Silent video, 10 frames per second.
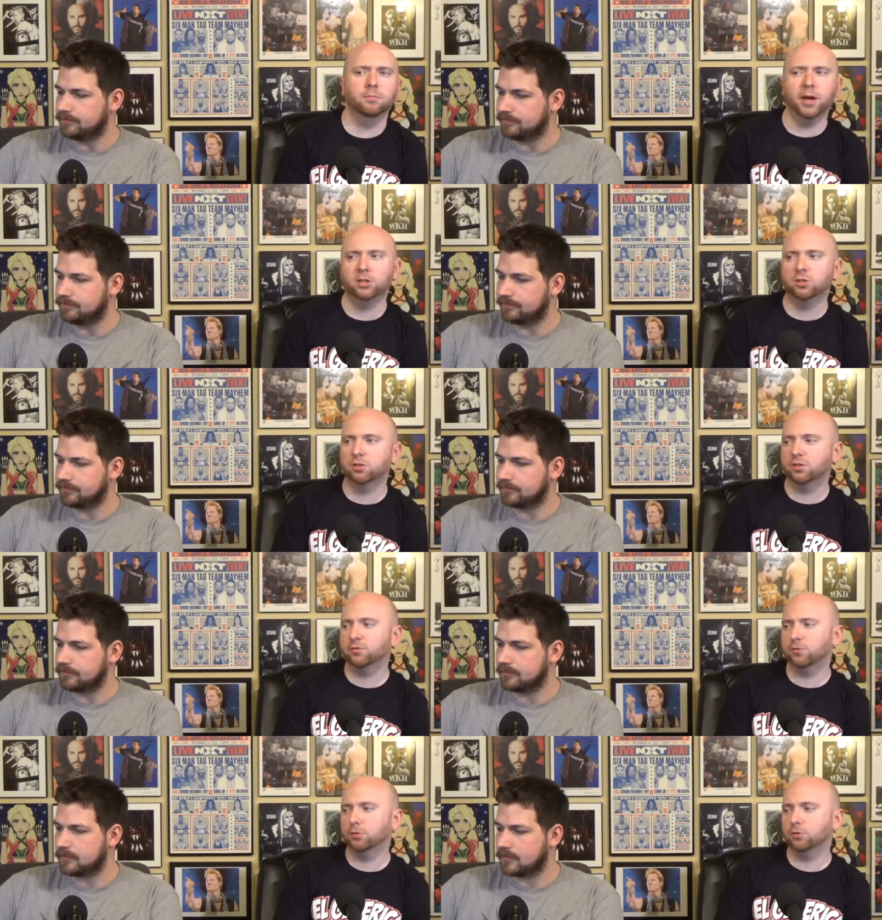
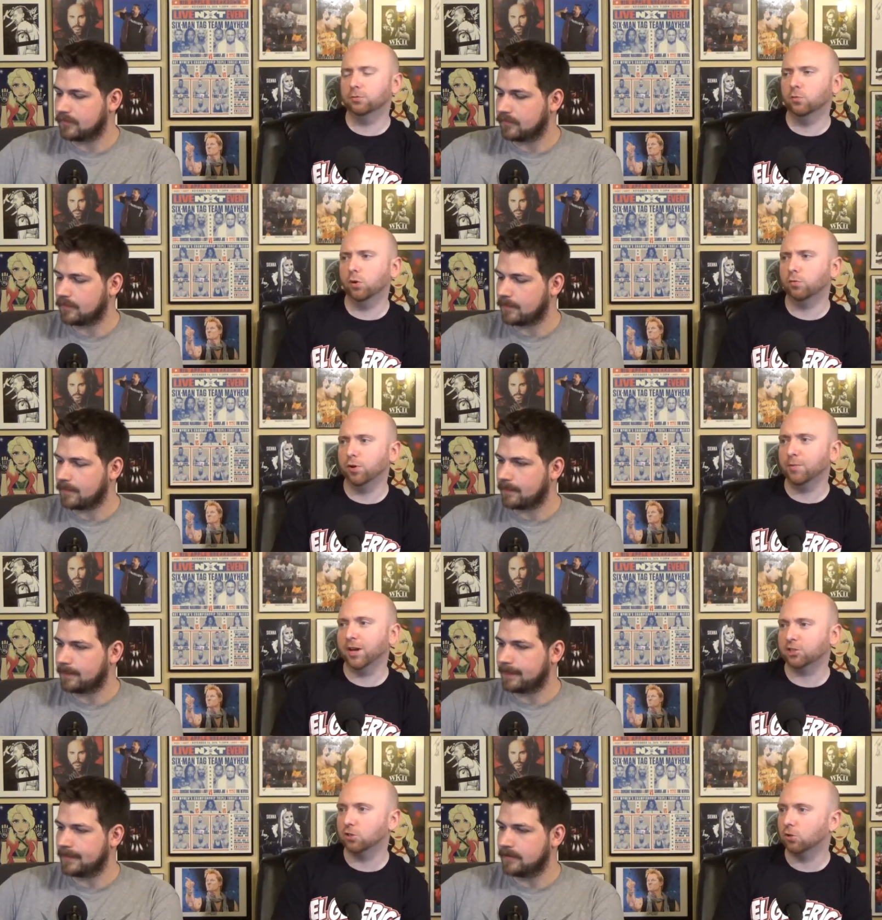Speaker 1: matches for well
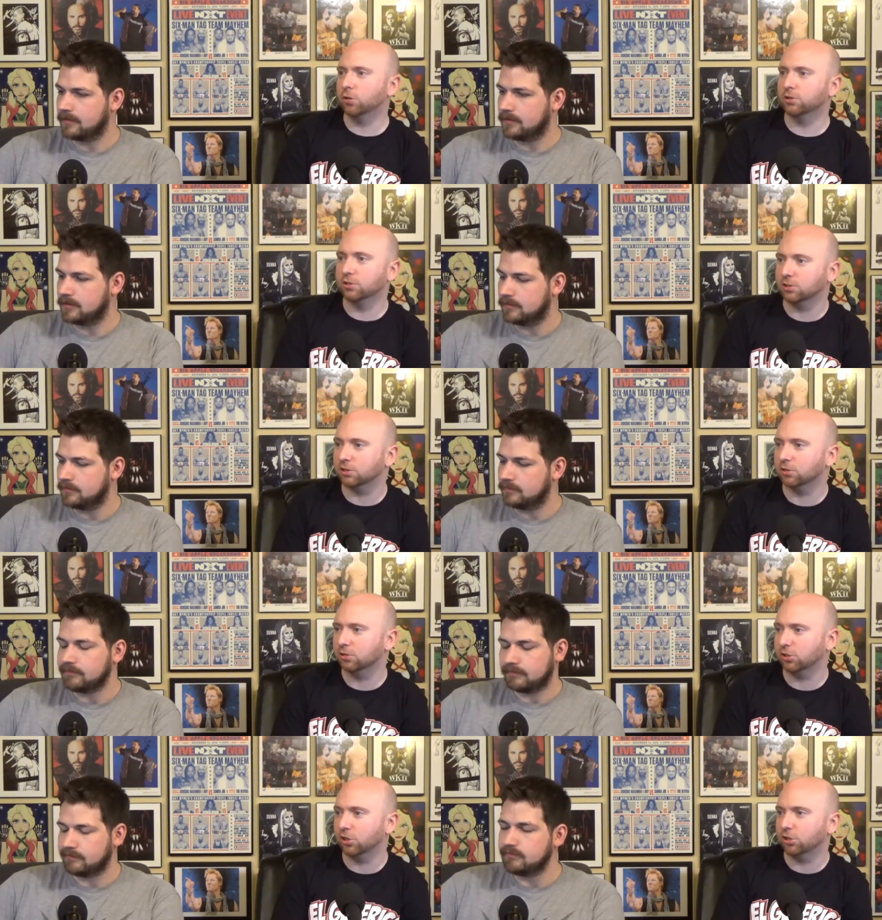rematch clauses and
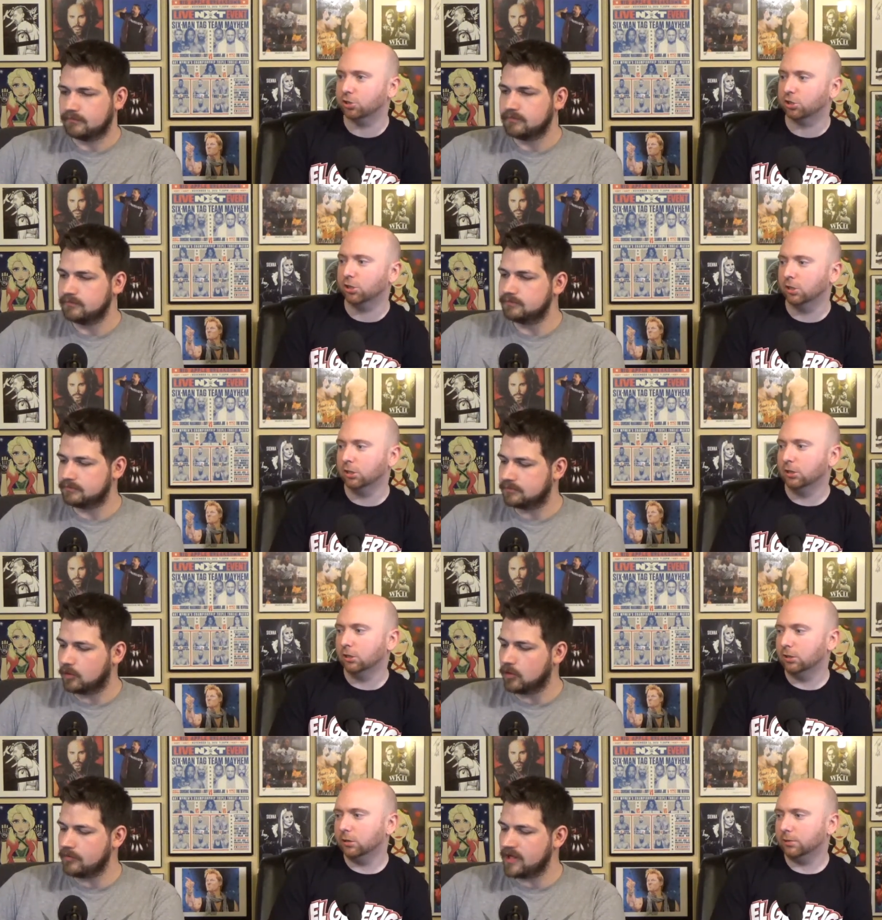such,
Speaker 2: mm.
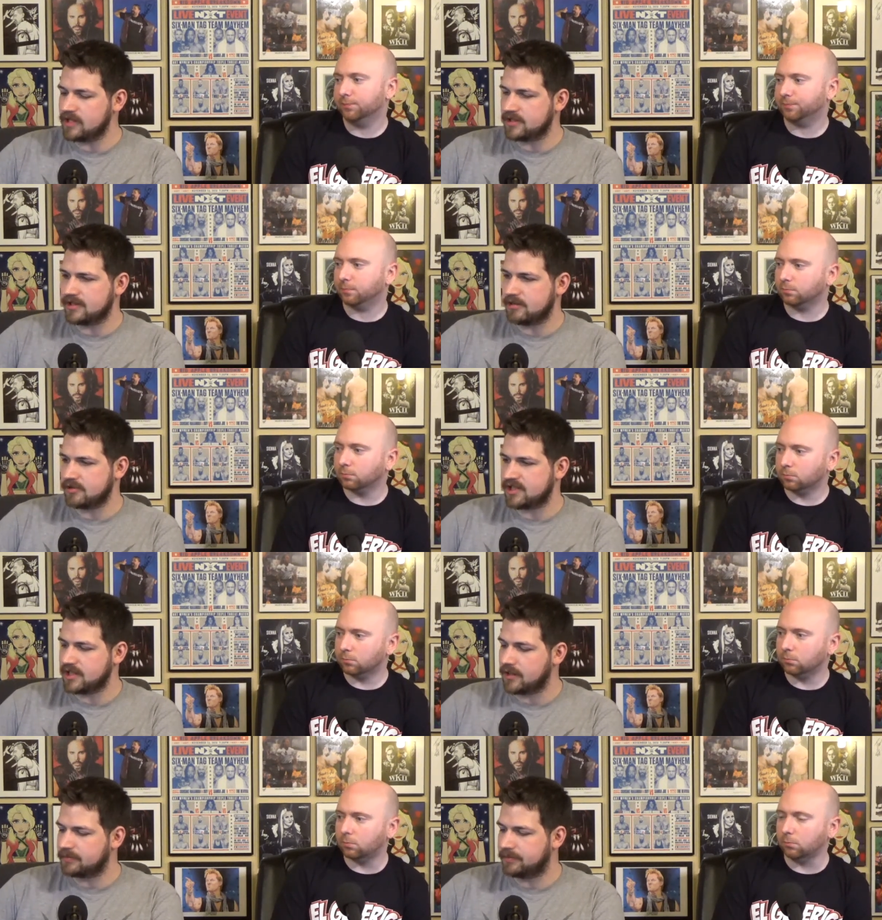or matches that were
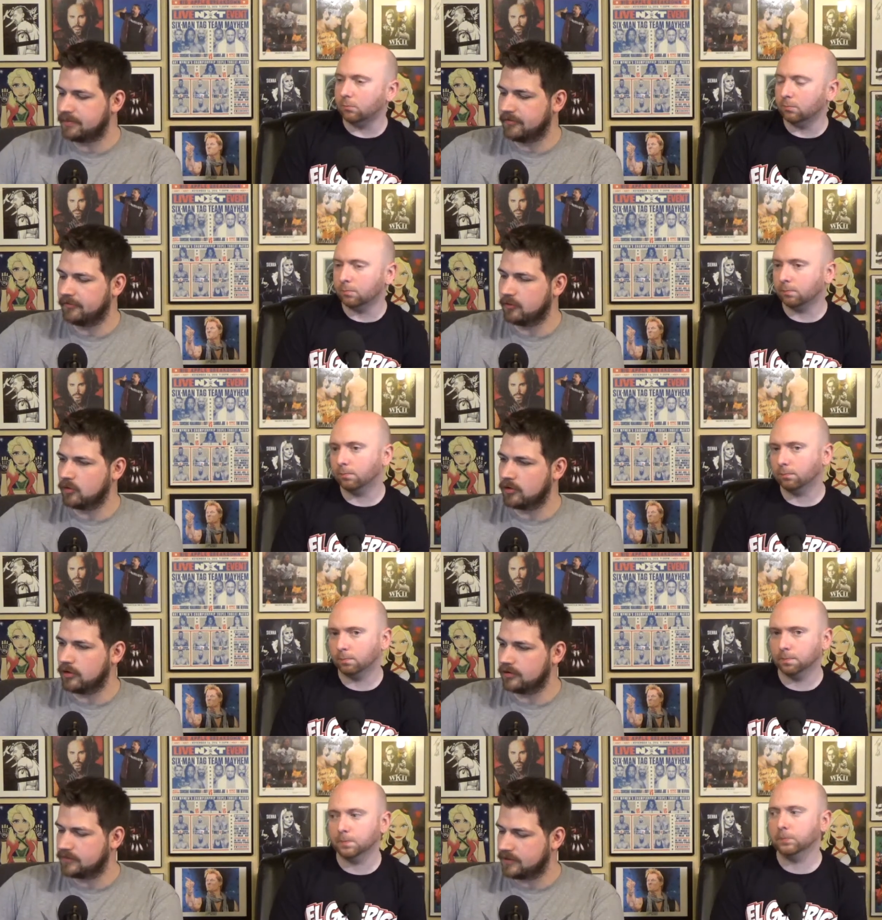set up
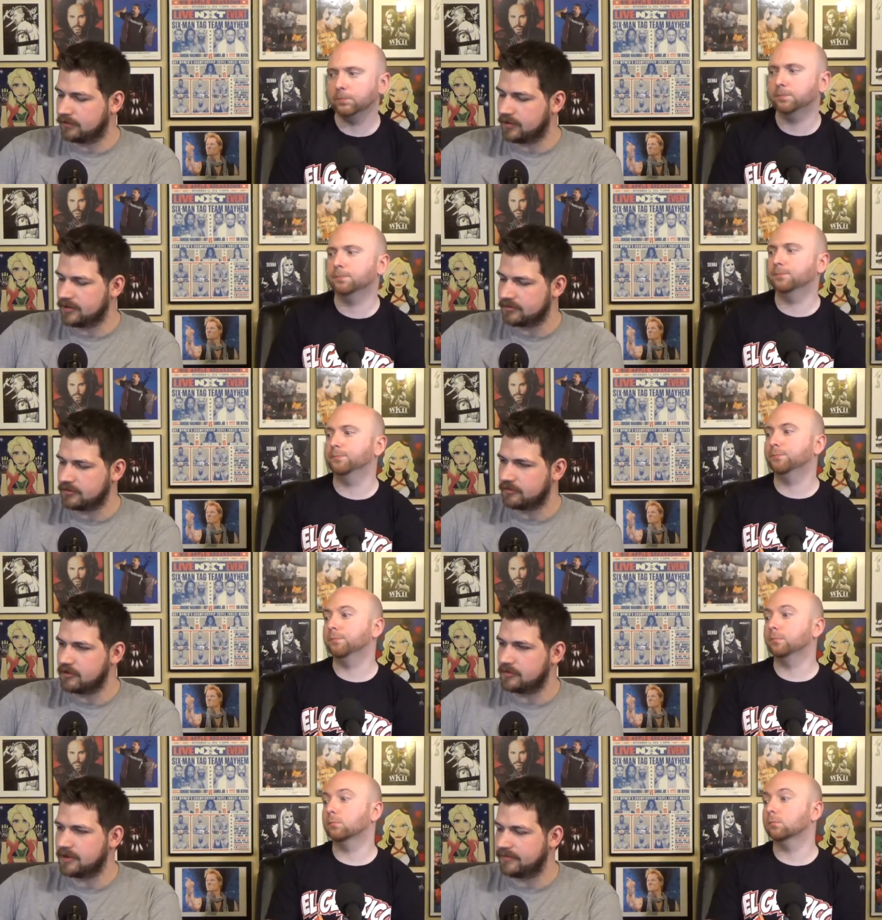before the Greatest
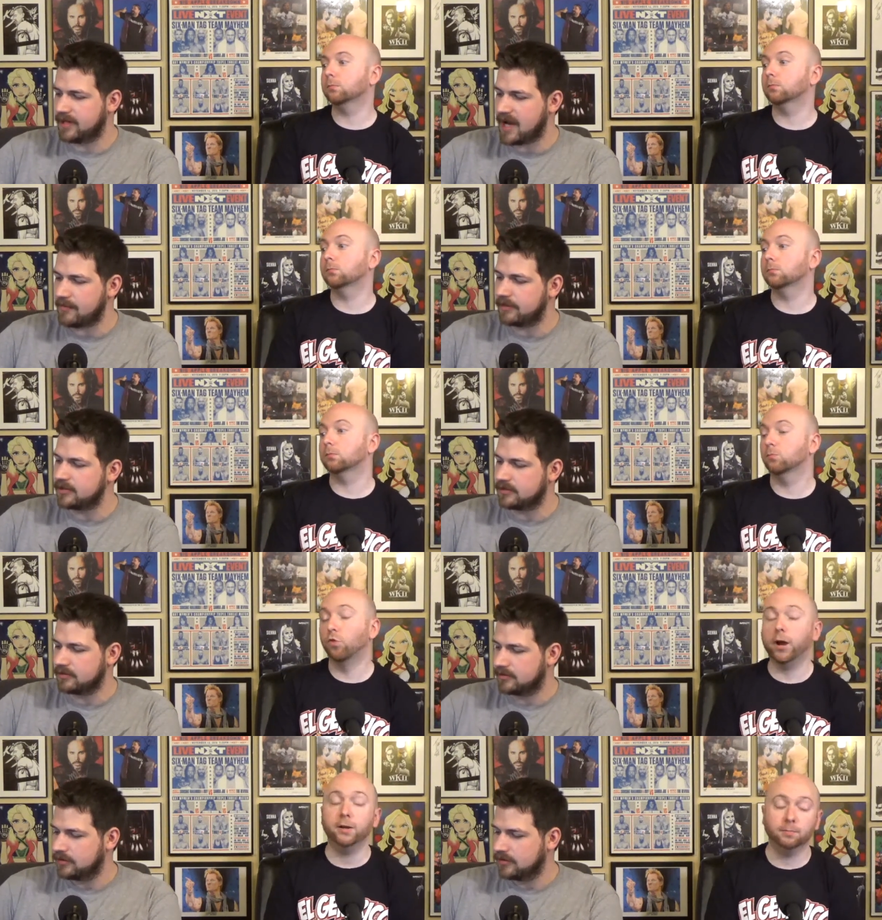Royal Rumble even happened.
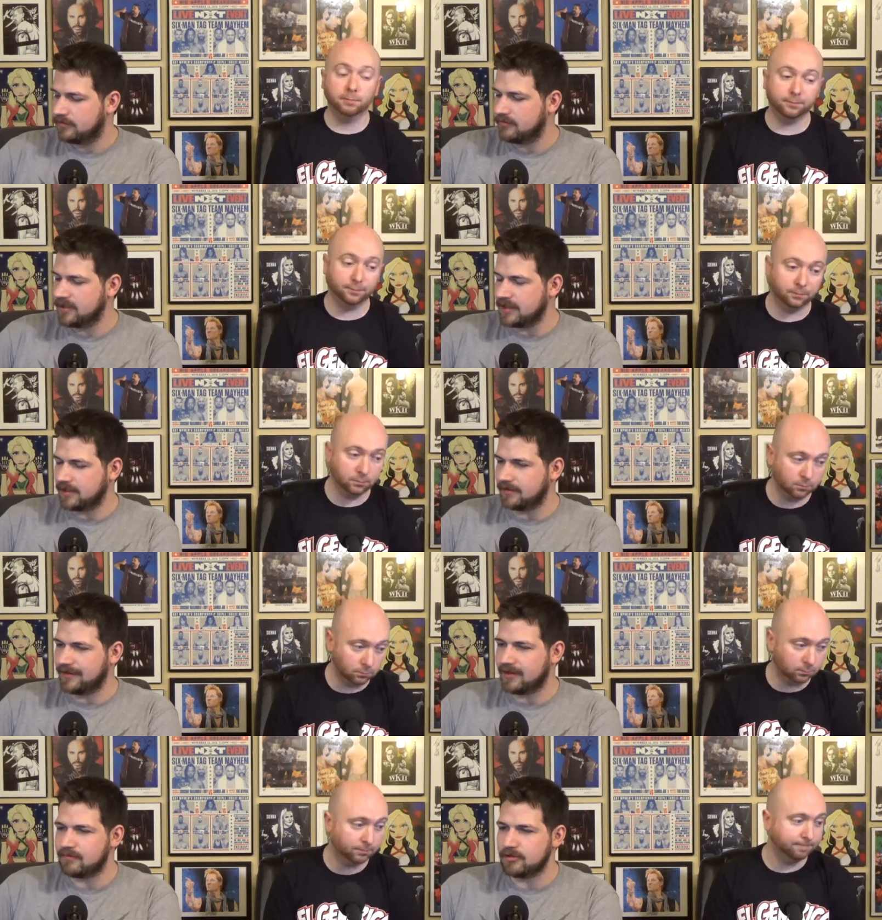Right, meaning that